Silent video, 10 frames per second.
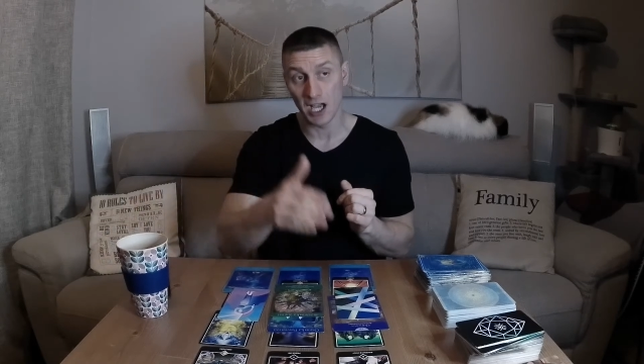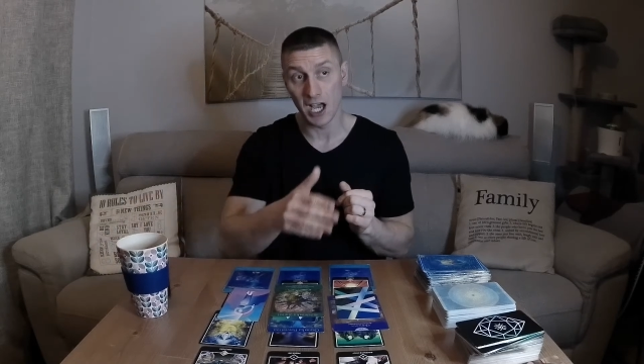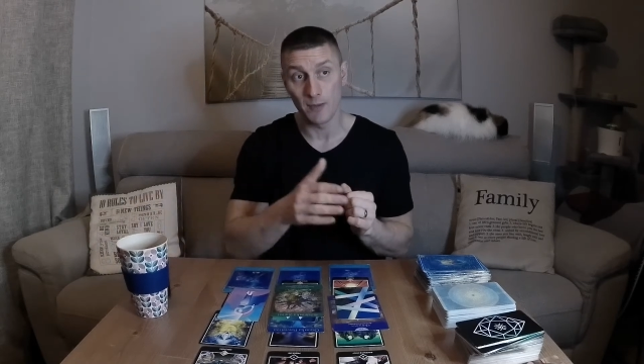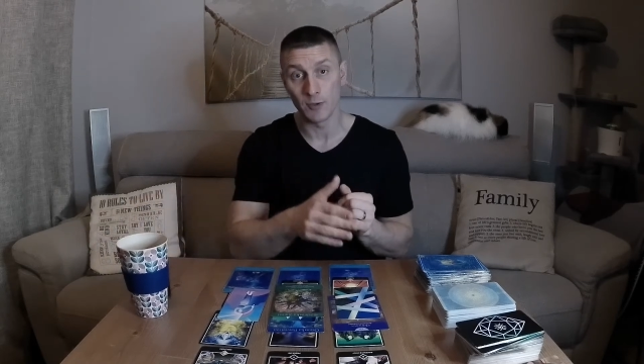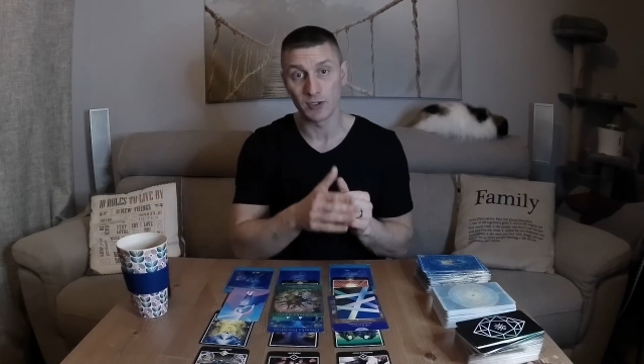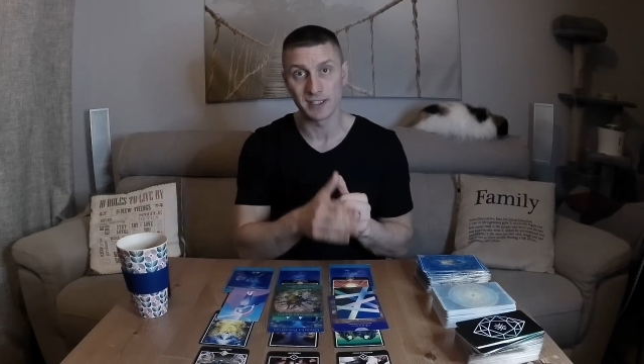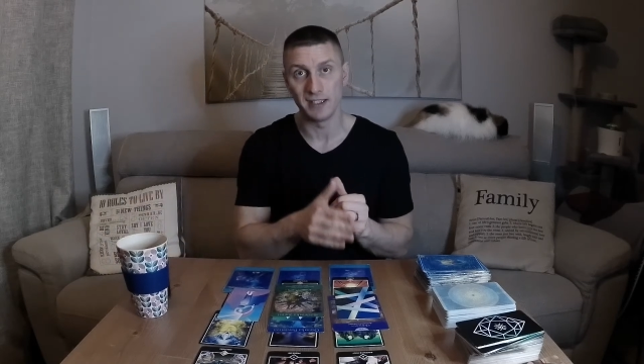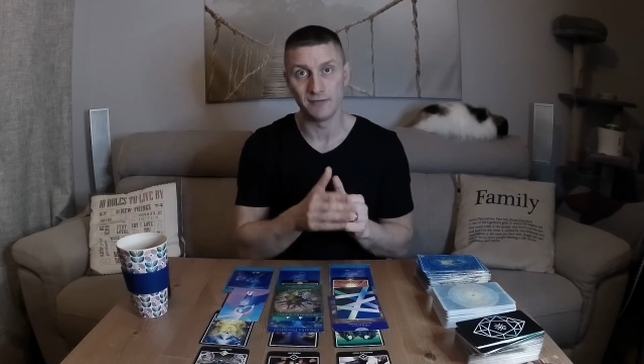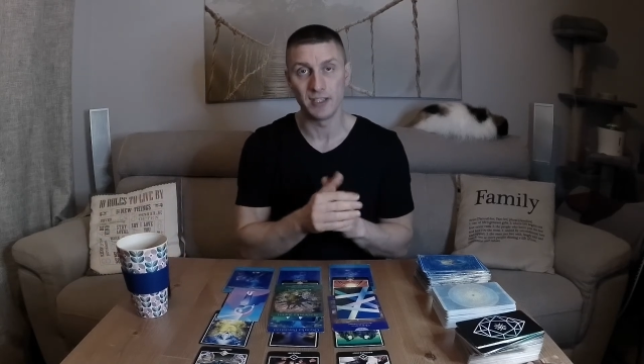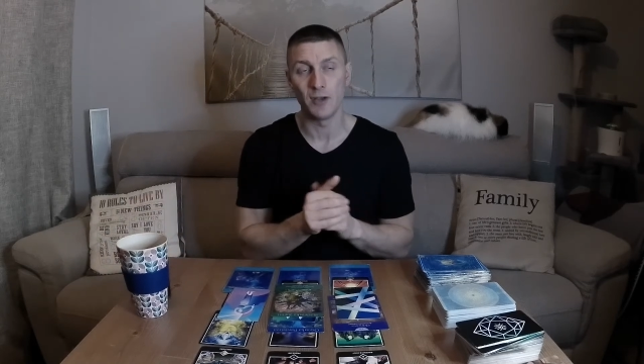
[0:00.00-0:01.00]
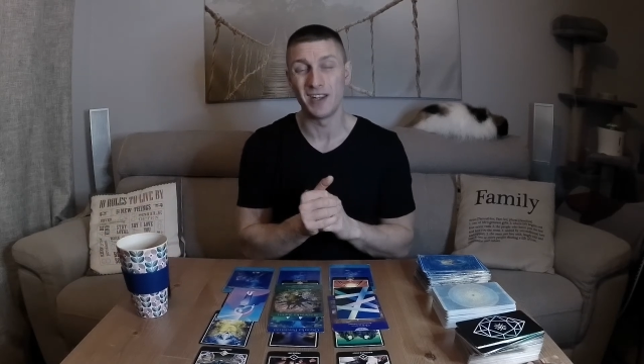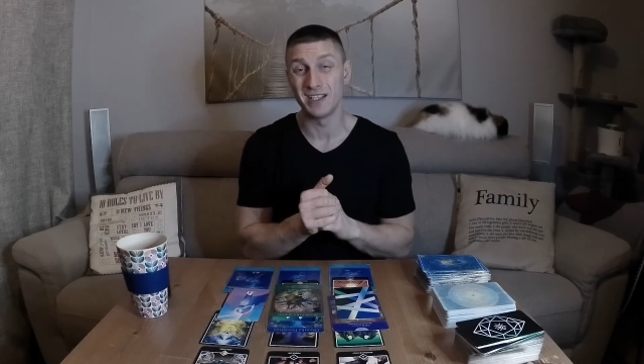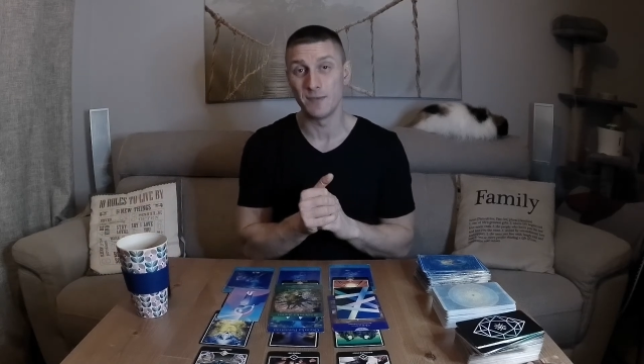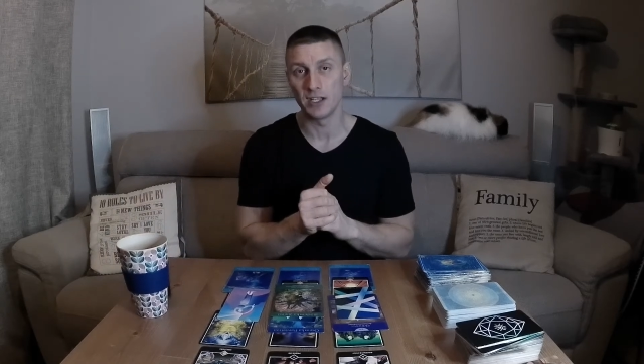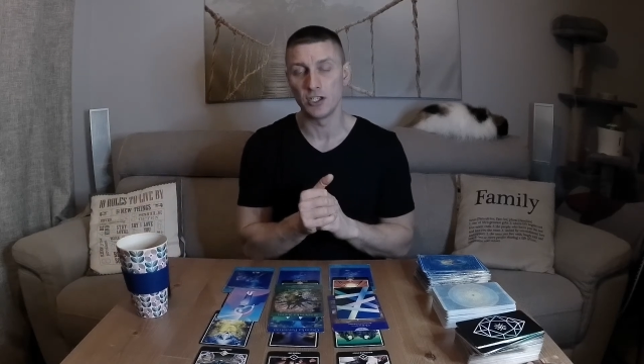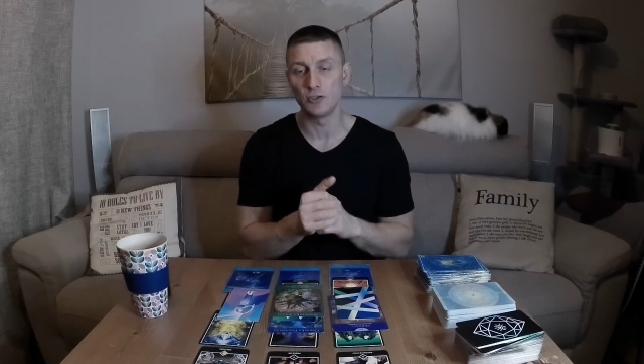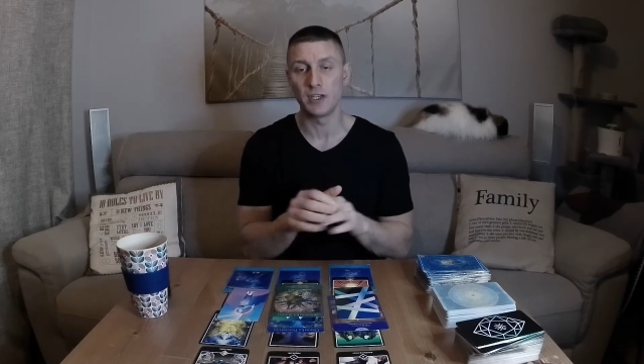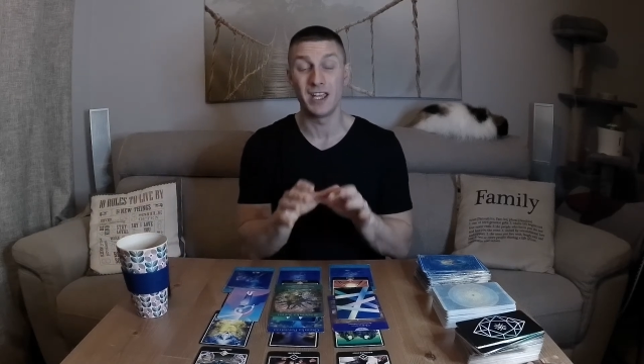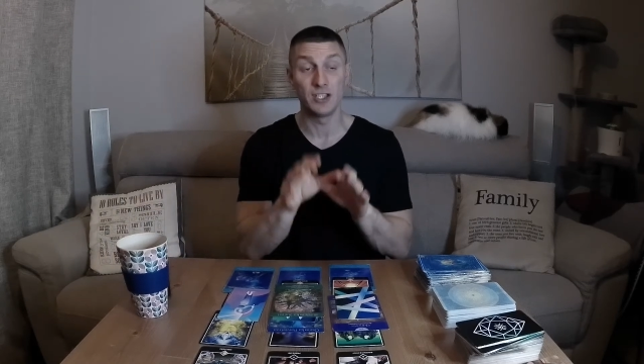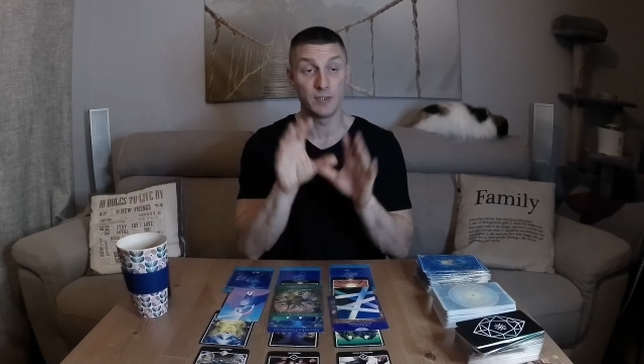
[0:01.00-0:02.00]
calm yourself down as much as you
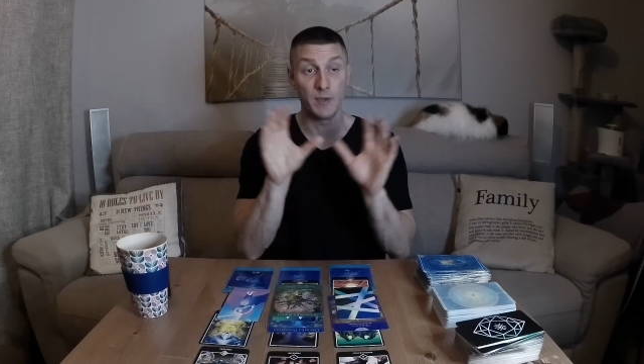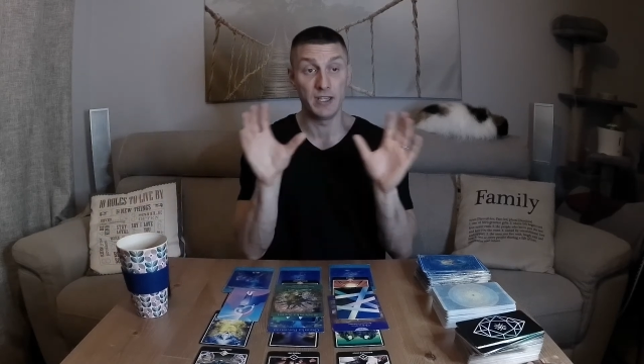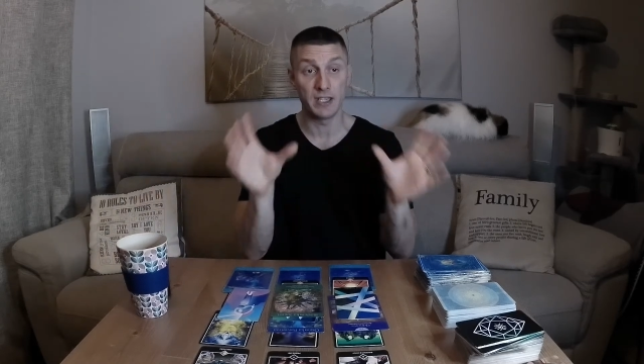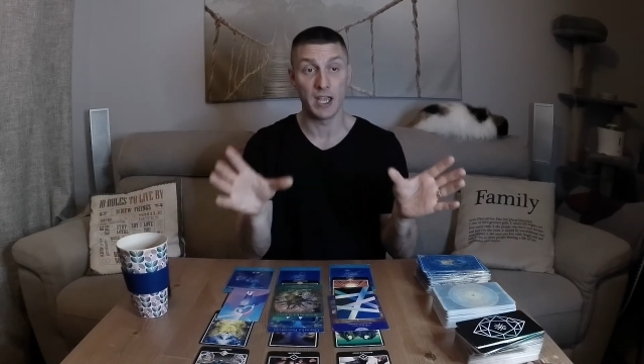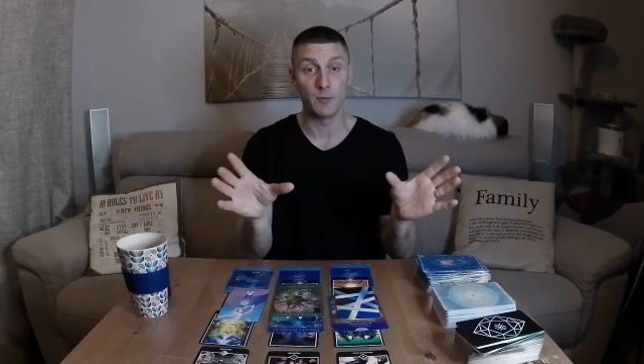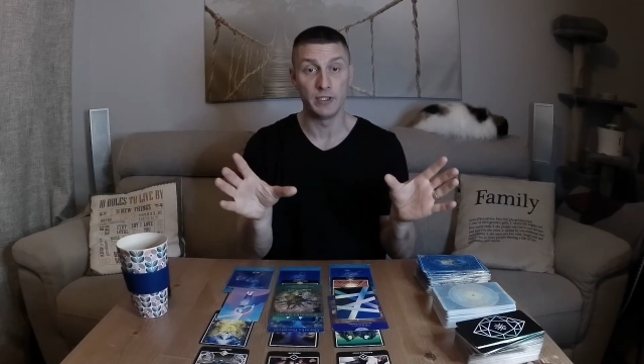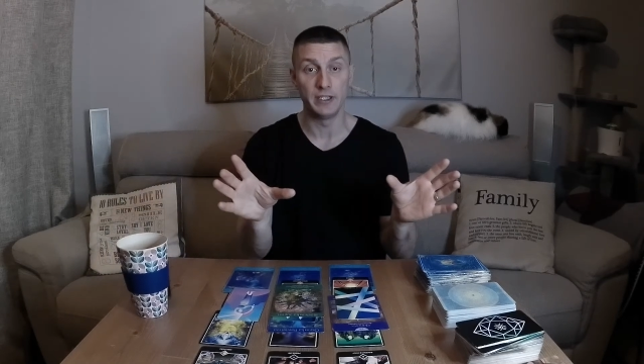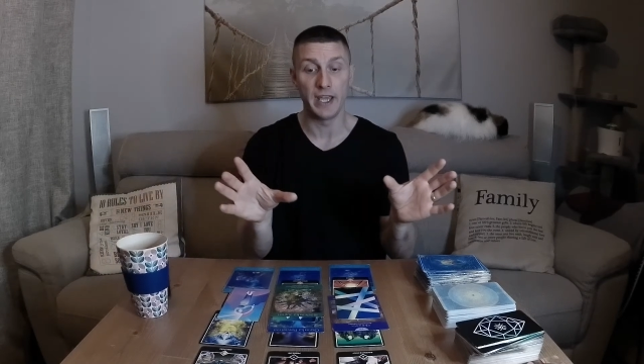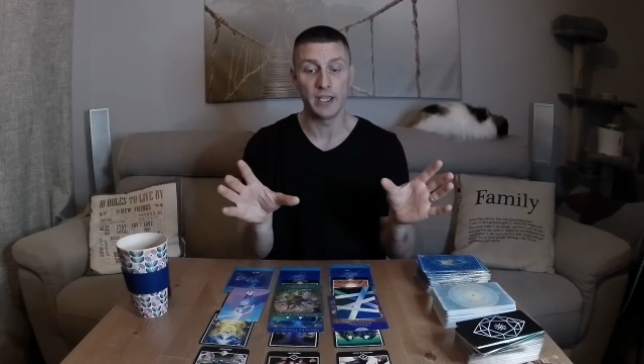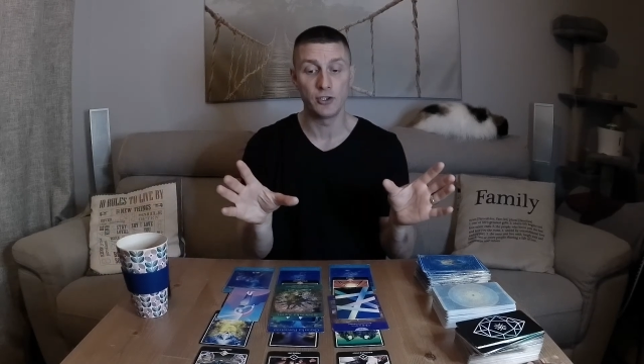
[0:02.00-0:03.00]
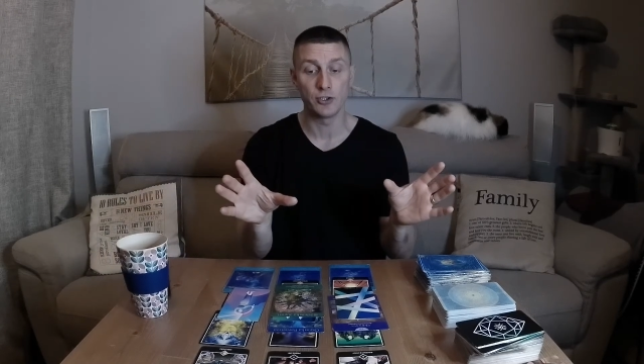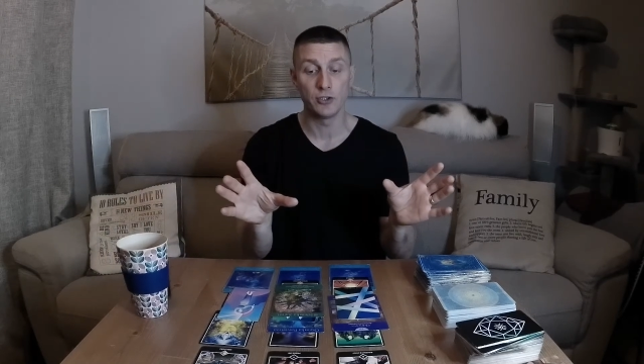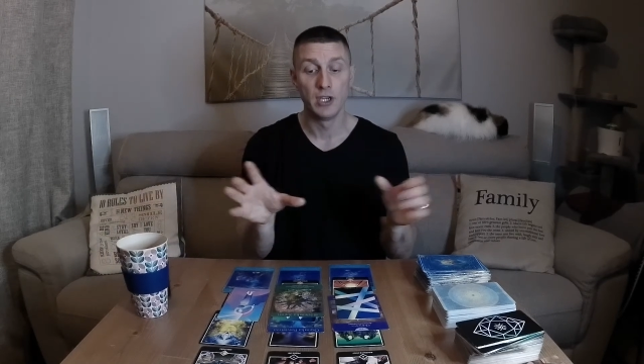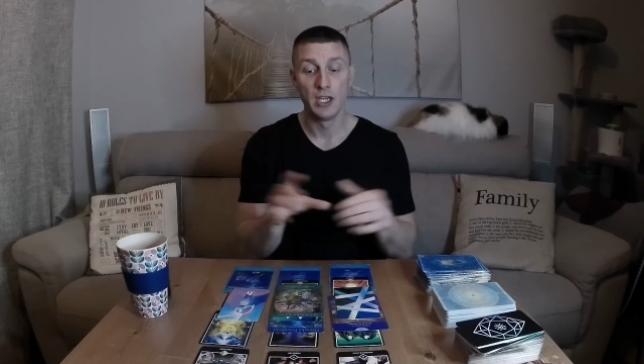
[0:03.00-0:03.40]
can. Spend time in the nature.